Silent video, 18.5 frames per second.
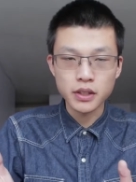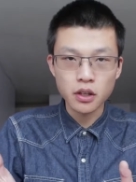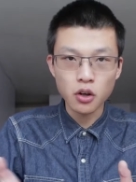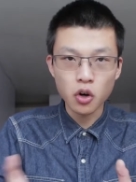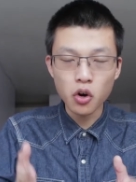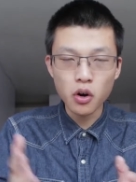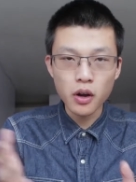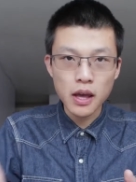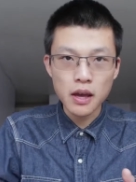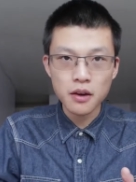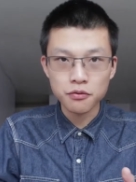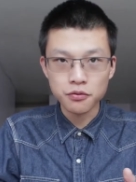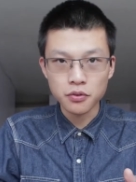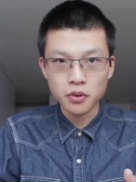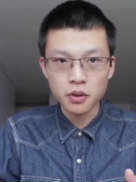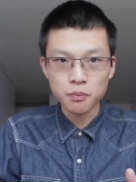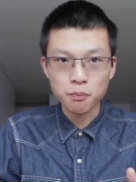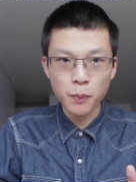they all
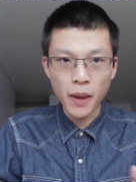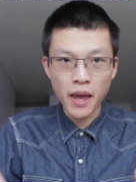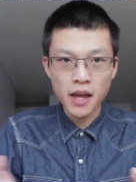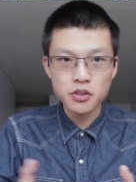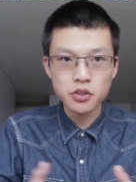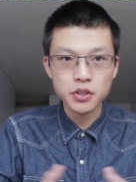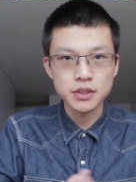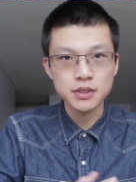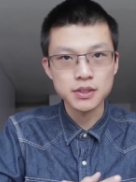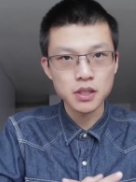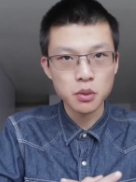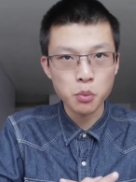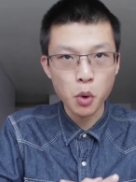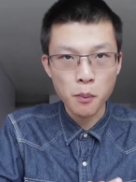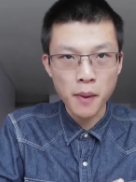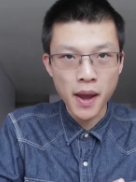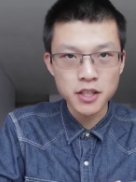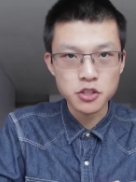have a battery
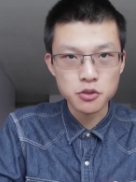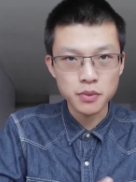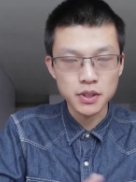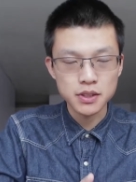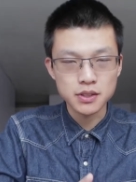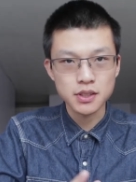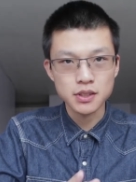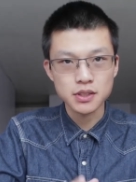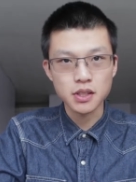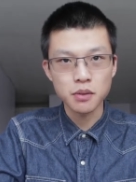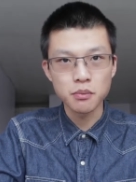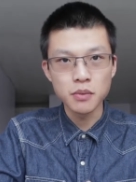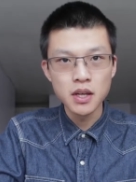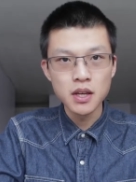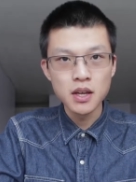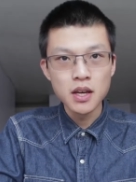thermal management system.